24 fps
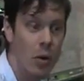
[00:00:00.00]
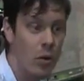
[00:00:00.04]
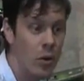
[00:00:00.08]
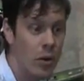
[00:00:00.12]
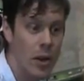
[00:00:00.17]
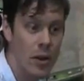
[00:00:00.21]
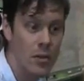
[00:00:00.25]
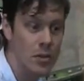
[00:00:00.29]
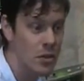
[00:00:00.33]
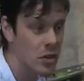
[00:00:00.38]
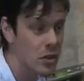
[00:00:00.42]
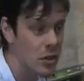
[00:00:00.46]

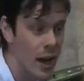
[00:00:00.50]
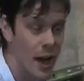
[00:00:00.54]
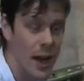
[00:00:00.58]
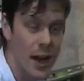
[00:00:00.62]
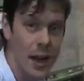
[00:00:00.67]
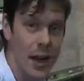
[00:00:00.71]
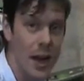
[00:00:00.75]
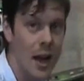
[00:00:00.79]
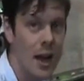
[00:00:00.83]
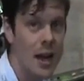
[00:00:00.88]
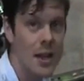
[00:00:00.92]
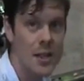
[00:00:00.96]
All those
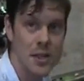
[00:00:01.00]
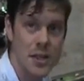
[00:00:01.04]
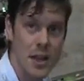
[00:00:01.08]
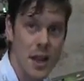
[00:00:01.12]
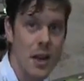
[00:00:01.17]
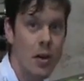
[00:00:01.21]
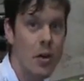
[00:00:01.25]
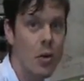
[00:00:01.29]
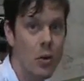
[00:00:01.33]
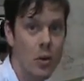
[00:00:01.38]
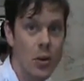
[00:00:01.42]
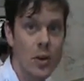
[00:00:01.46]
great guys,
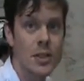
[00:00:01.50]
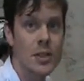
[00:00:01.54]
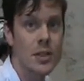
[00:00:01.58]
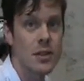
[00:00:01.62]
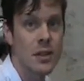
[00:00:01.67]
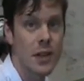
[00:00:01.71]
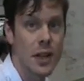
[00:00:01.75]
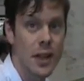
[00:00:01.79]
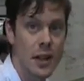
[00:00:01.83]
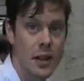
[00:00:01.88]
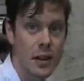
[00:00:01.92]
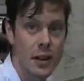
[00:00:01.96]
they're always
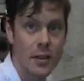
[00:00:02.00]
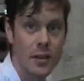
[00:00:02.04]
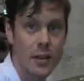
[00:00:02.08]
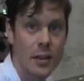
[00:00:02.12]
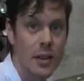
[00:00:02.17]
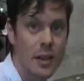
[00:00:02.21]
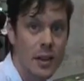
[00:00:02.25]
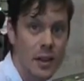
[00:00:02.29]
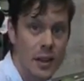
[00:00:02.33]
looking at